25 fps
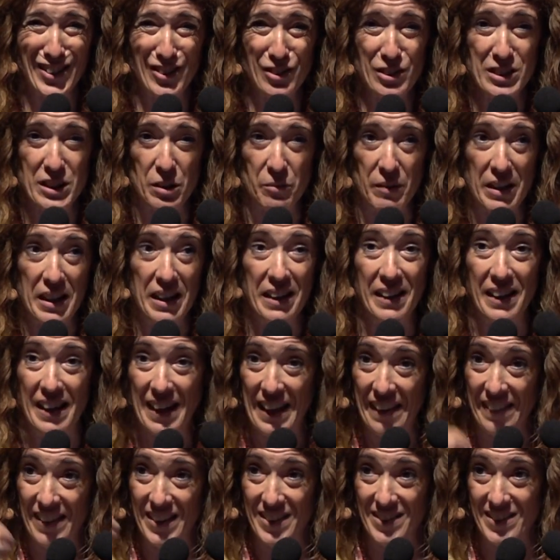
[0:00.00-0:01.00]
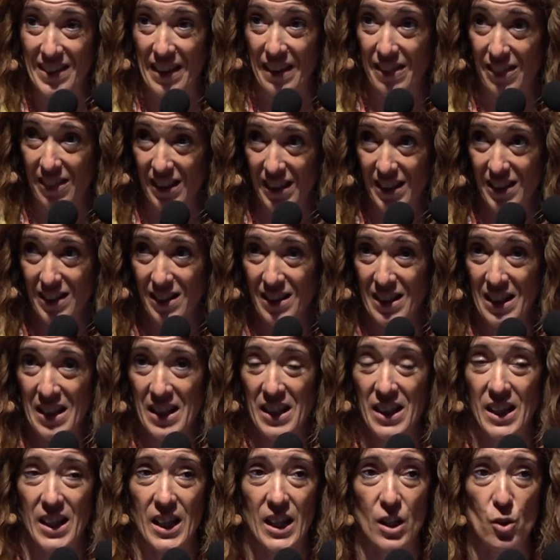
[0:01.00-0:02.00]
Even if it's a protein and
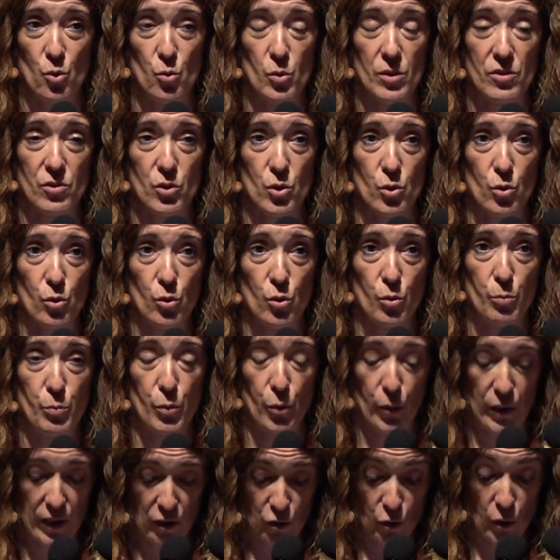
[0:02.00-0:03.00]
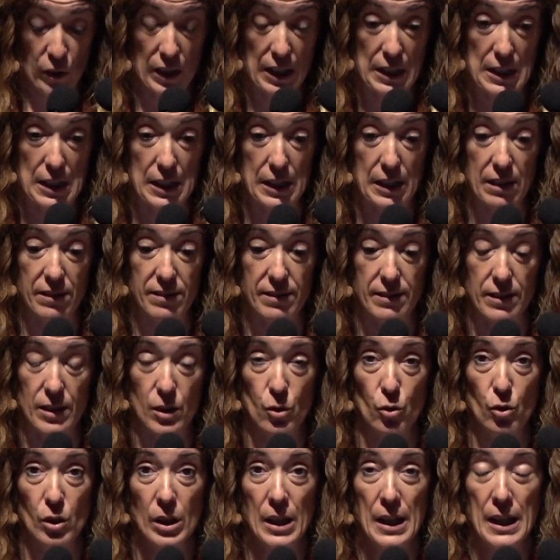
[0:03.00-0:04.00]
it will be digested, it will
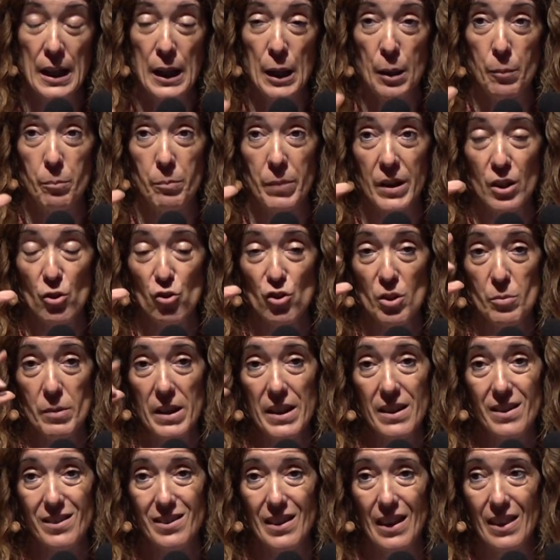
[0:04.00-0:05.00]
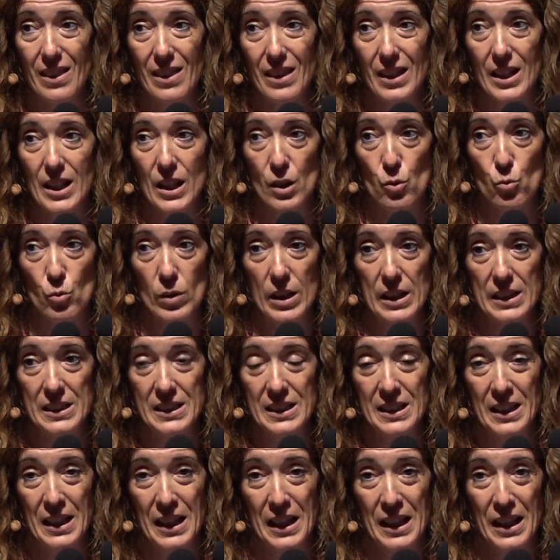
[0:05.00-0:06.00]
undo in our
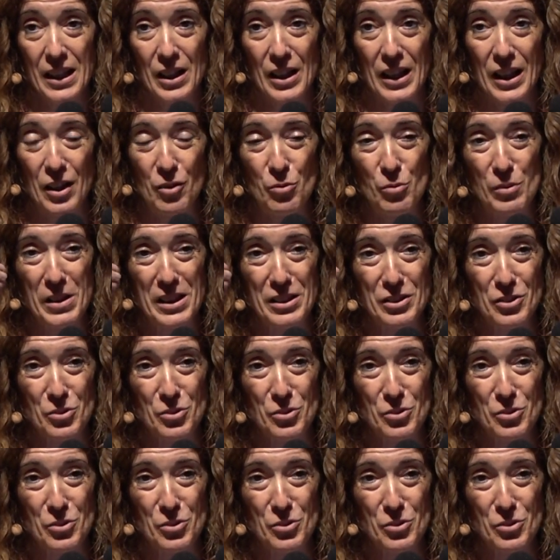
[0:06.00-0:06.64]
digestive process,